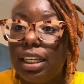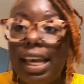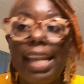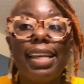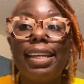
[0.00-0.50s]

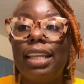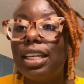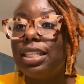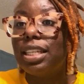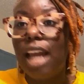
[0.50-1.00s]
It
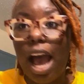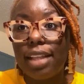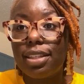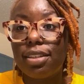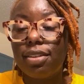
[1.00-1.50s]
does not,
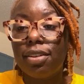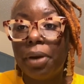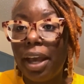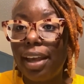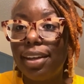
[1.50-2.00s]

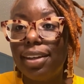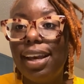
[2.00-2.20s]
okay?